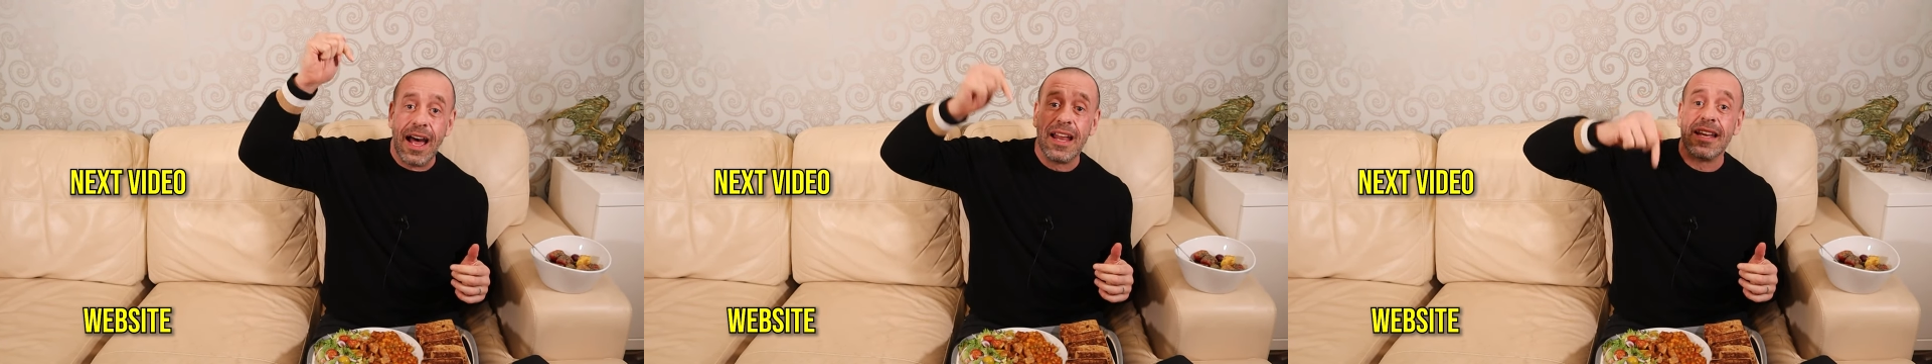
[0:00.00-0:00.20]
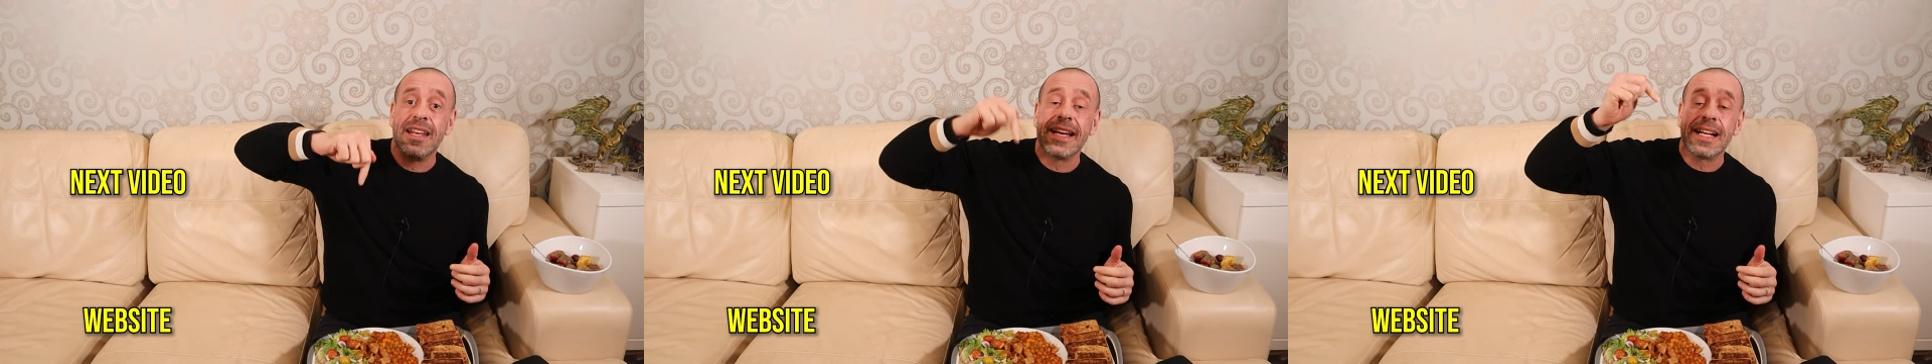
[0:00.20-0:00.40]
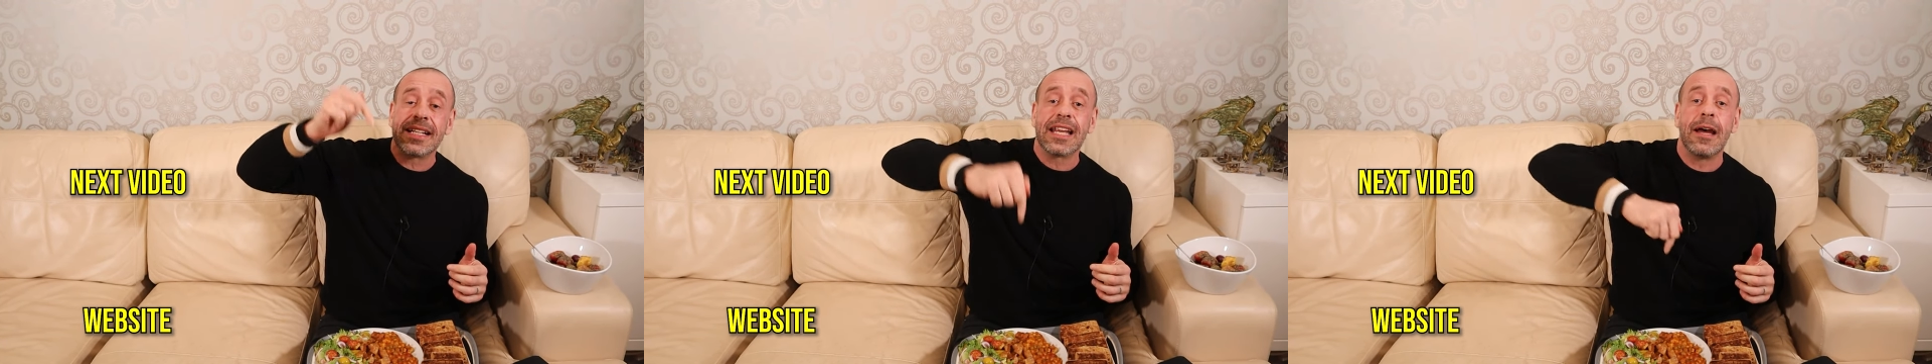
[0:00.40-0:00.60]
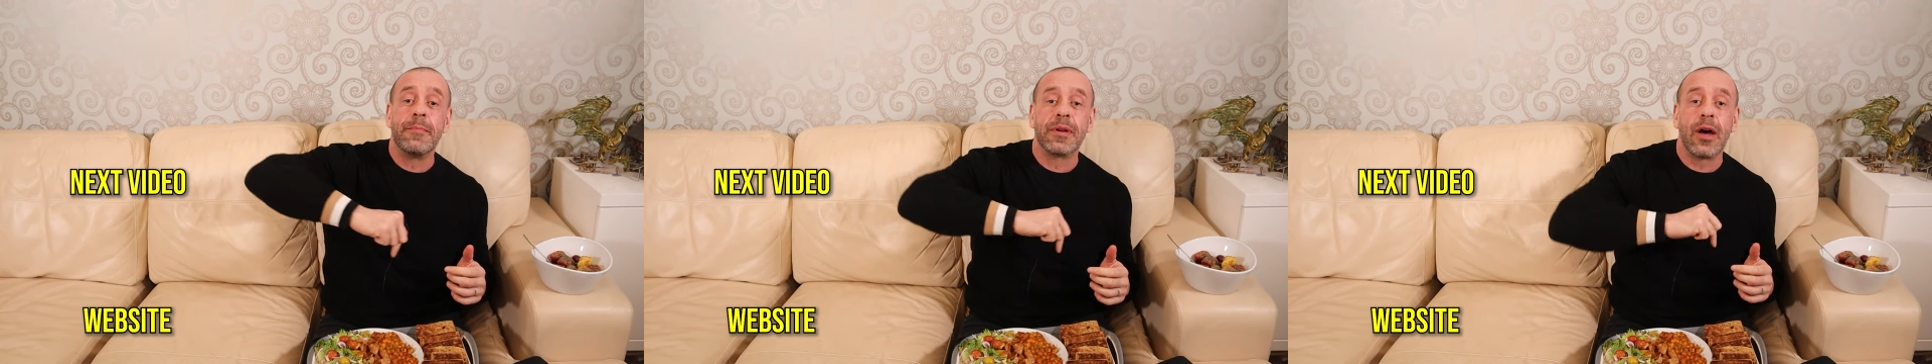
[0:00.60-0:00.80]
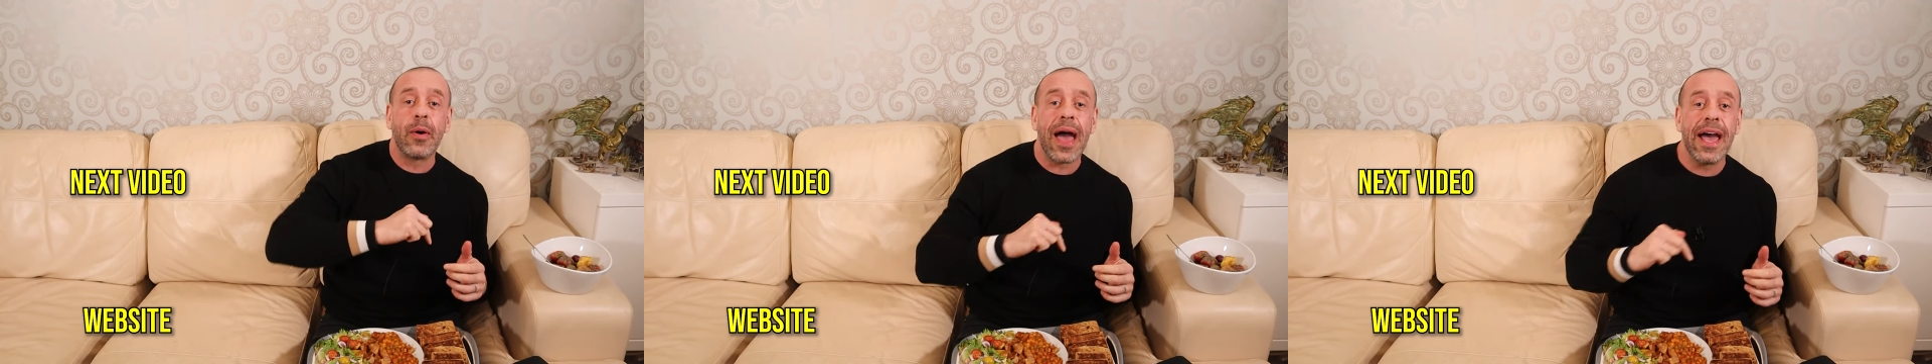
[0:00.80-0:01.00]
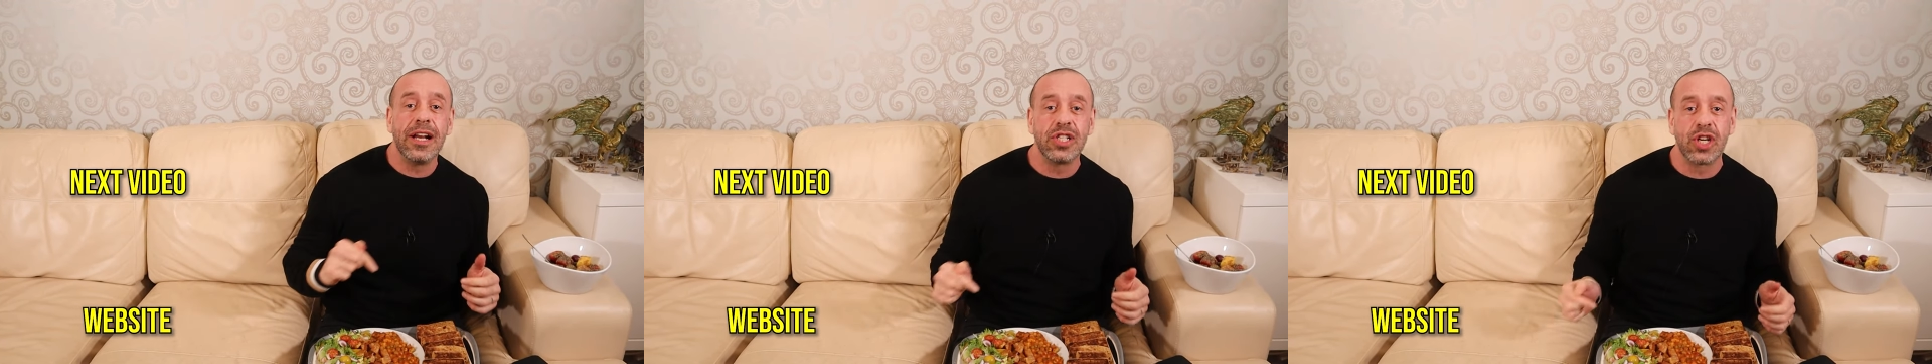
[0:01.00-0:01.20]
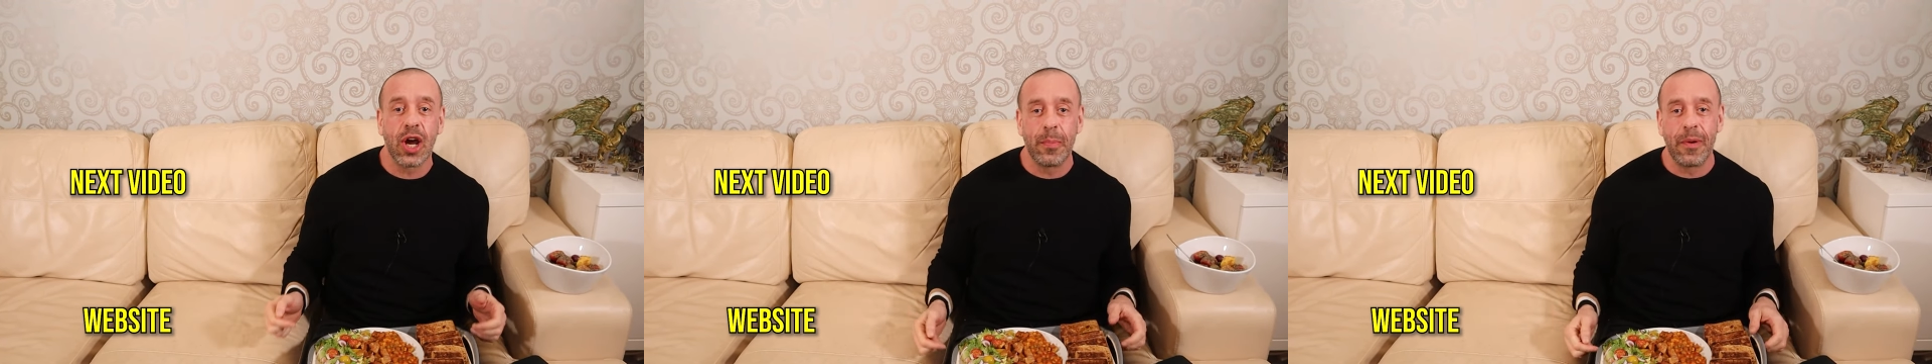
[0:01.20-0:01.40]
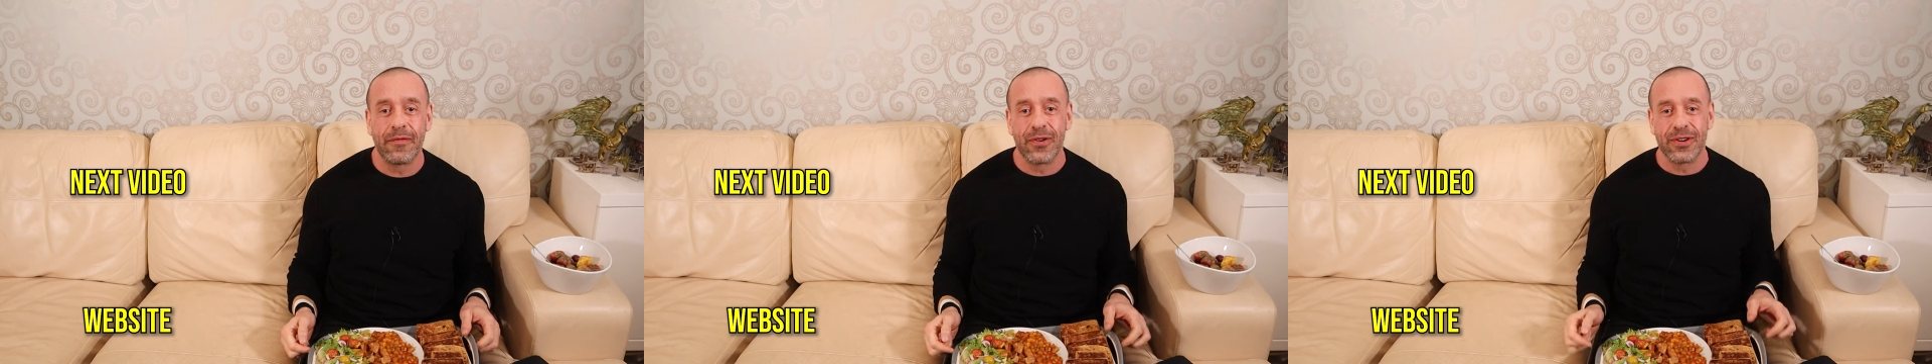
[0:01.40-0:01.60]
link down below,
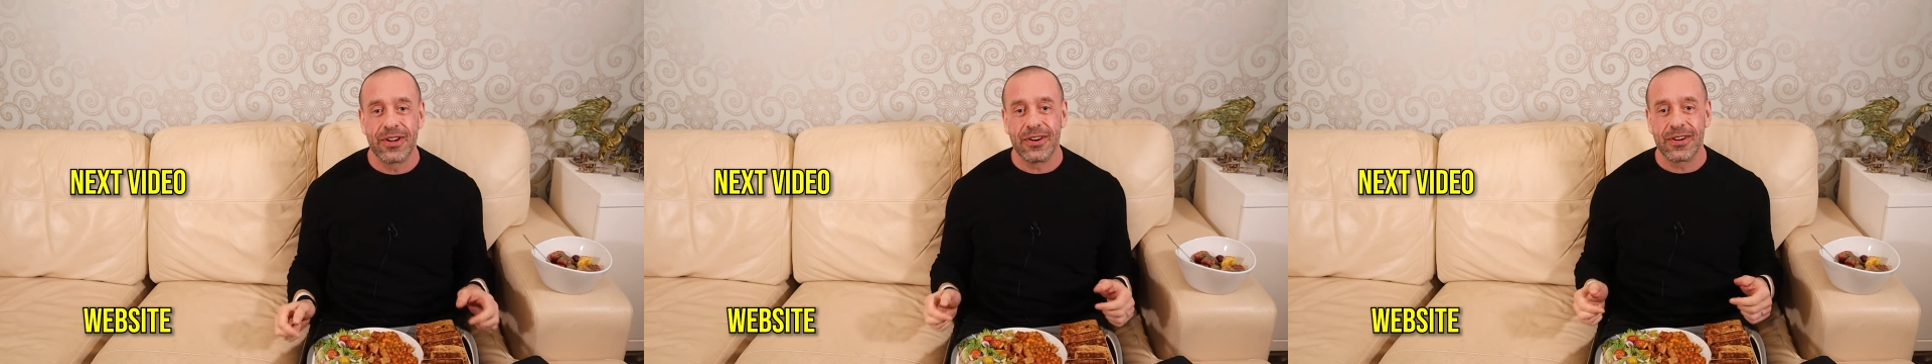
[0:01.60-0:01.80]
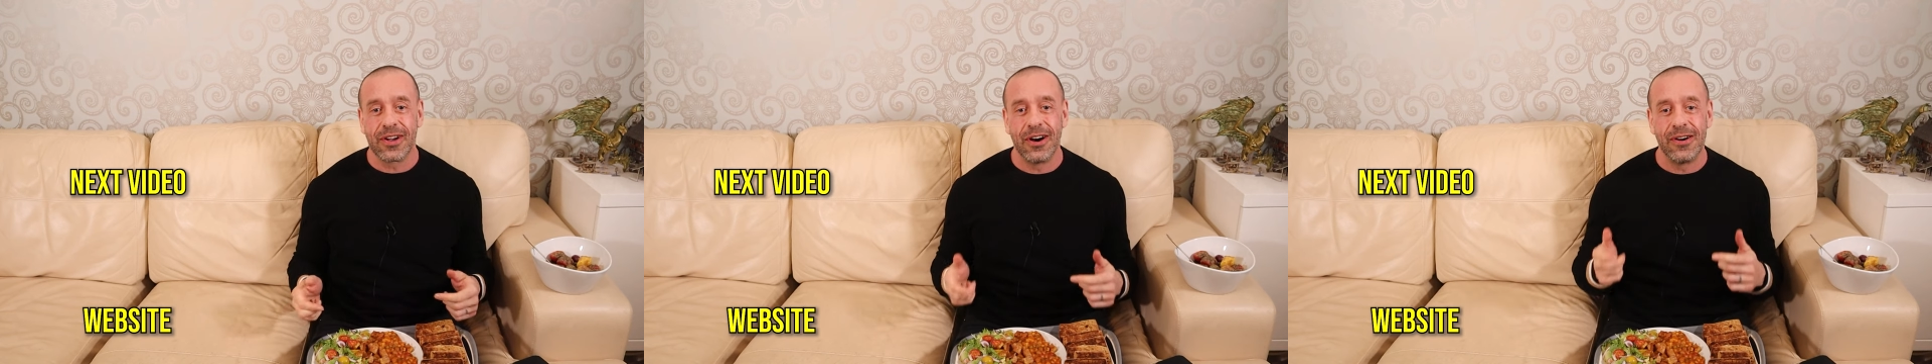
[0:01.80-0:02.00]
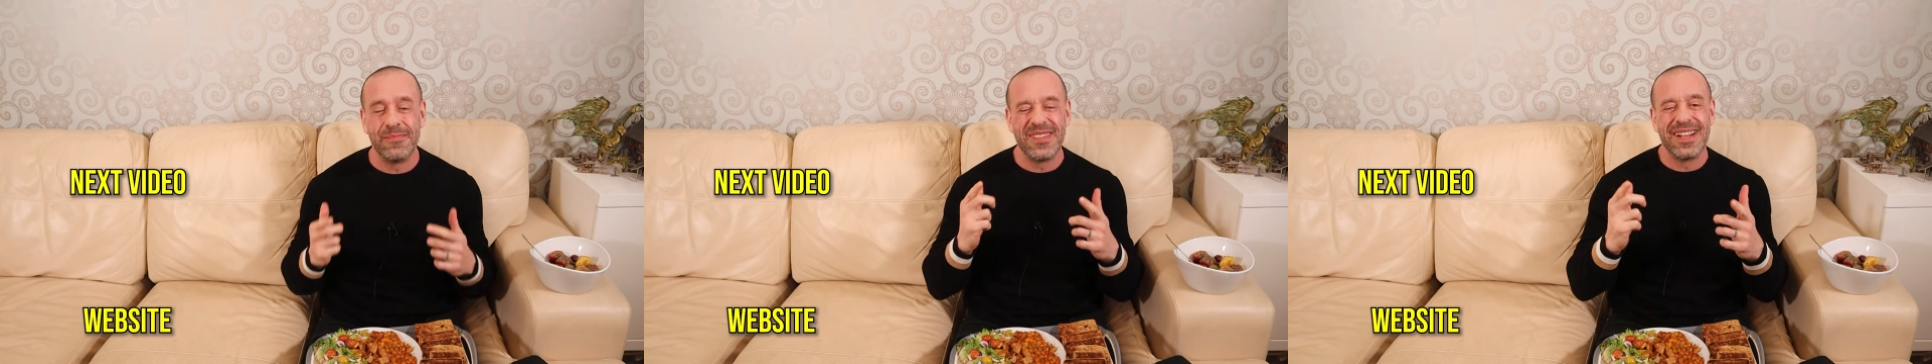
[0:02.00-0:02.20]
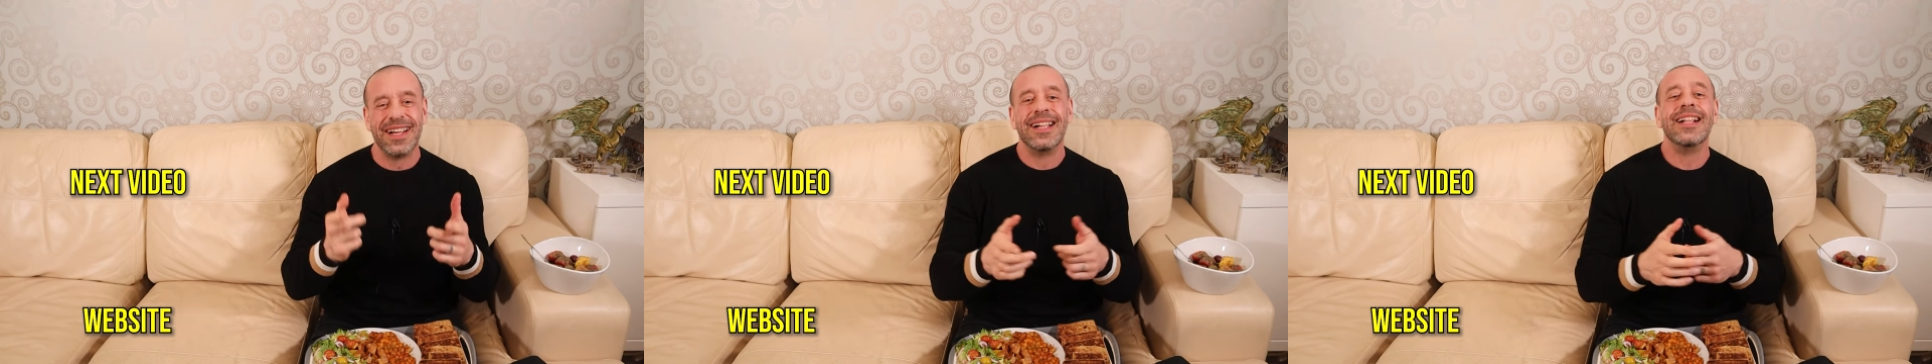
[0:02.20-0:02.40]
henchherbivore.com.